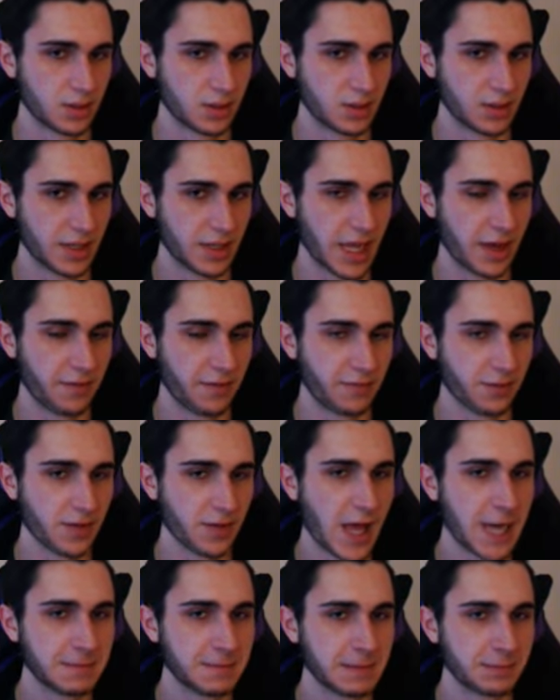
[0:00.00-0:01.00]
Now, for a
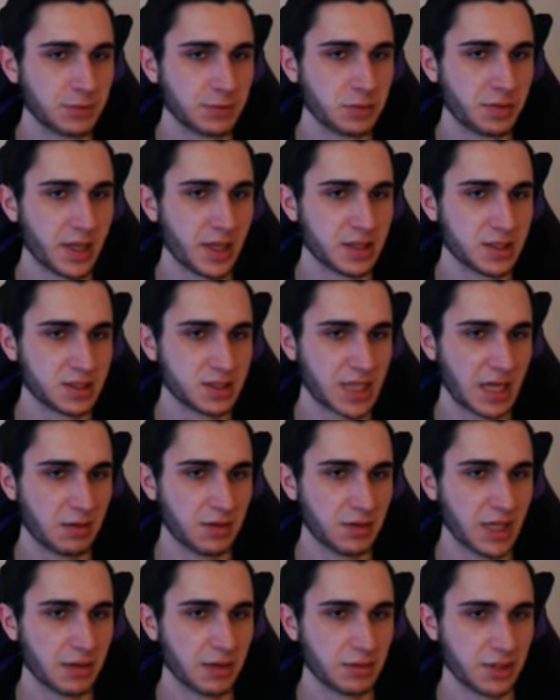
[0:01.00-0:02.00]
lot of people who played this game
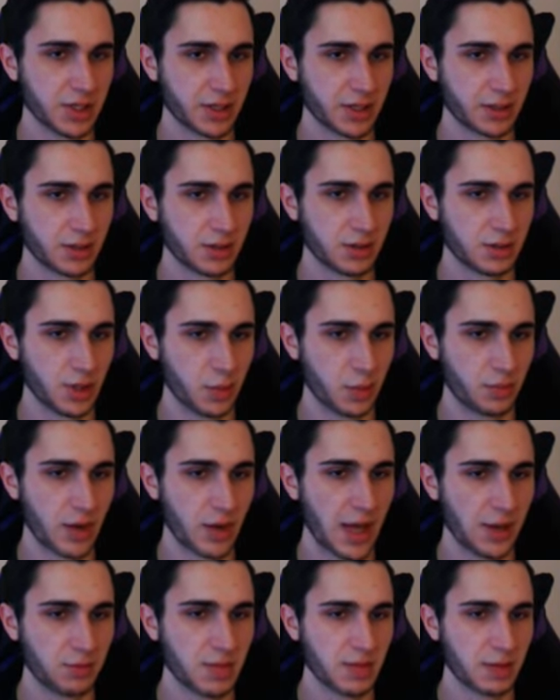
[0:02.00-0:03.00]
when they were younger, they'll
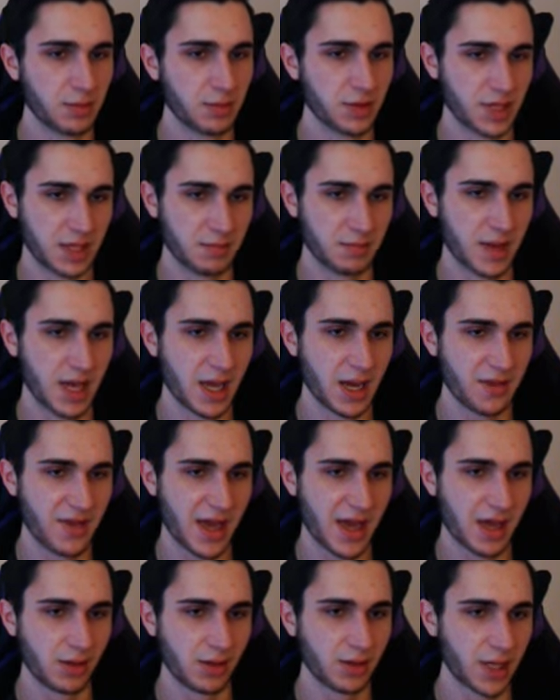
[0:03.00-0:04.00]
probably remember they might have
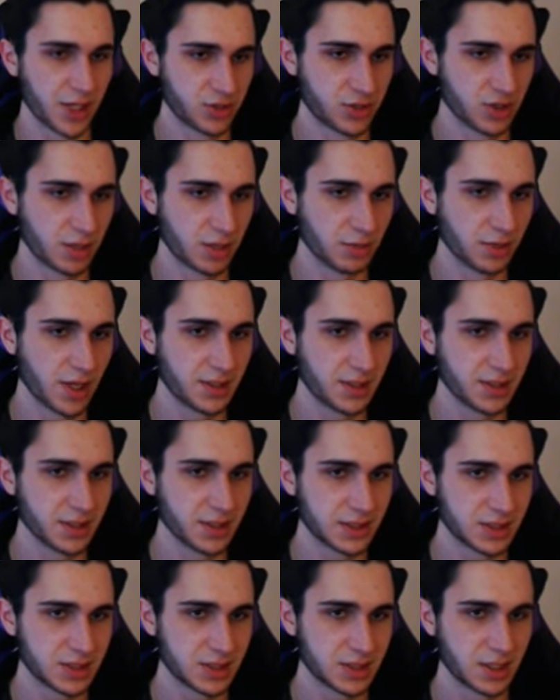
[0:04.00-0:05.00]
had a lot of trouble on
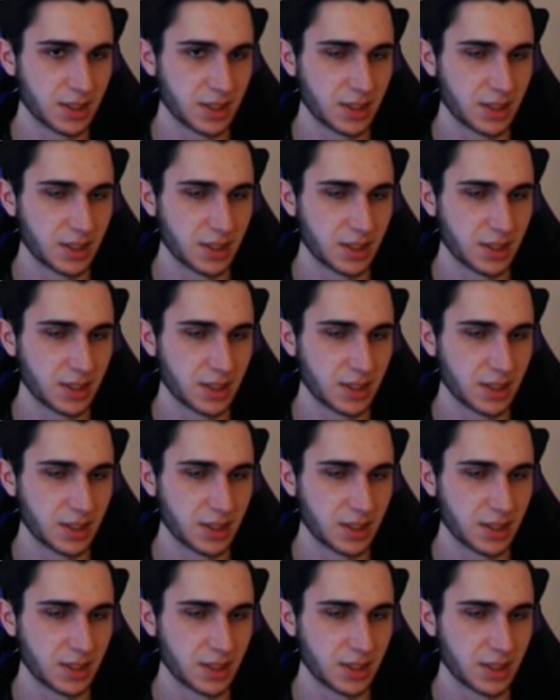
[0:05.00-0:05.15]
this,